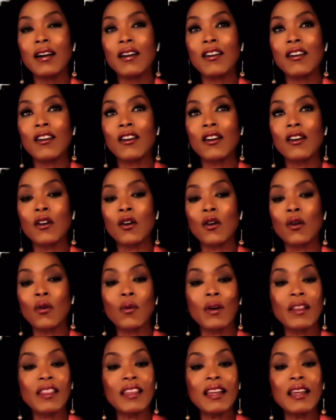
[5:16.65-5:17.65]
or or
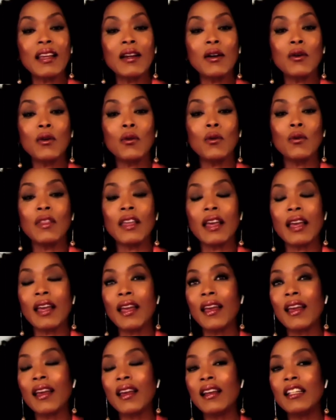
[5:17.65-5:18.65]
what they who
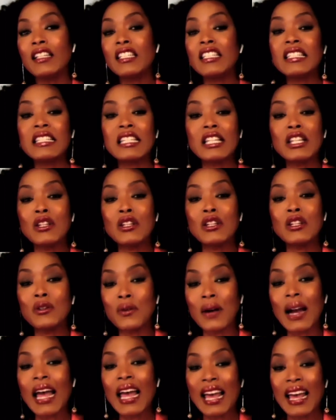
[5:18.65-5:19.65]
they see you
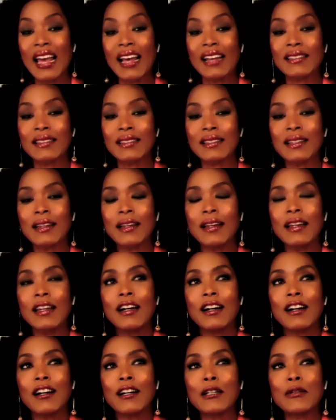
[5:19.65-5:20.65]
as.
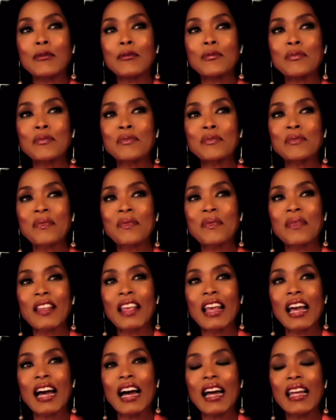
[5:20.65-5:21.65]
Um,
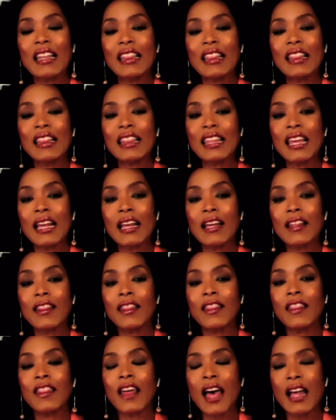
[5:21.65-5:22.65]
I think
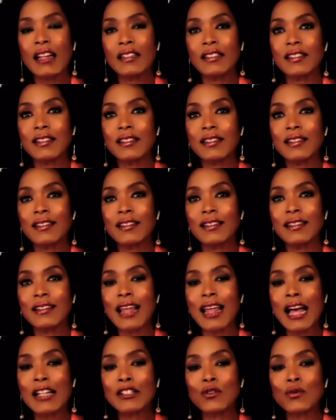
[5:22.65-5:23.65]
that's
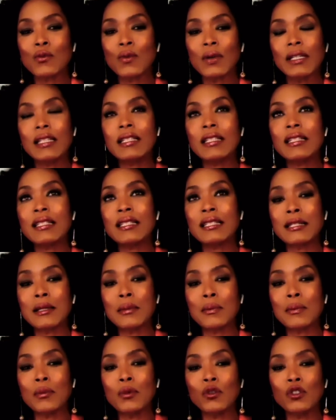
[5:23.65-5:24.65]
that's one of the
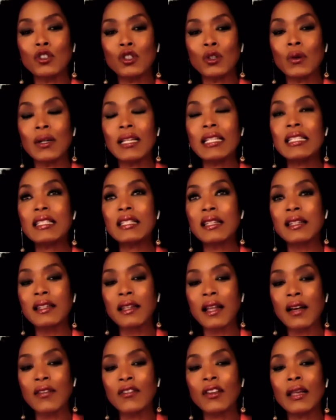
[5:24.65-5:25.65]
simple joys,
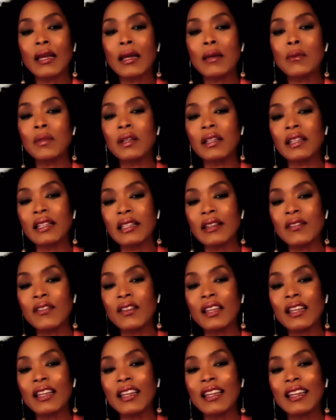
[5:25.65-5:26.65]
loving and believing
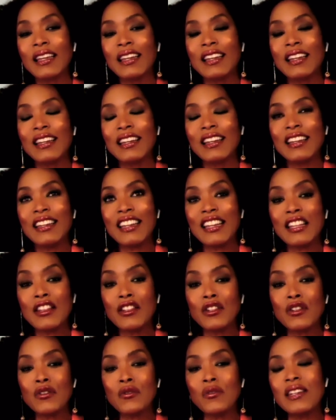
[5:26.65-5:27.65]
in the
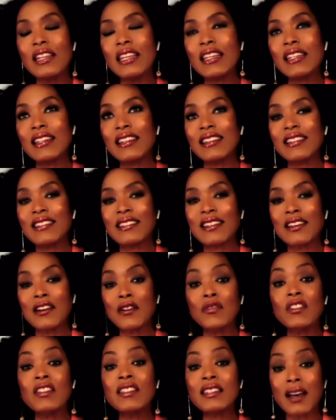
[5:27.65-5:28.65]
uniqueness
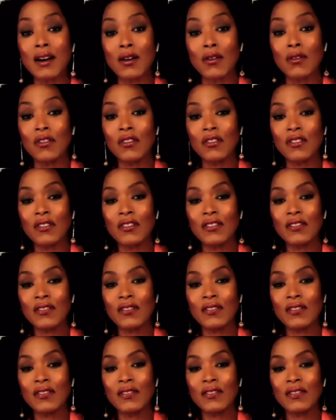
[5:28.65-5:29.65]
of self
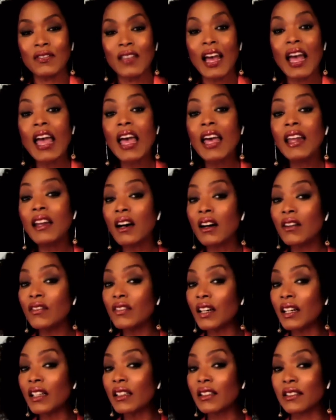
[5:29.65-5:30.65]
and of
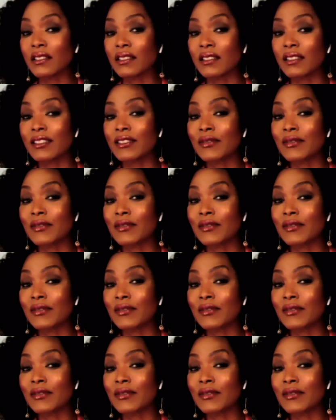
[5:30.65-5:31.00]
others.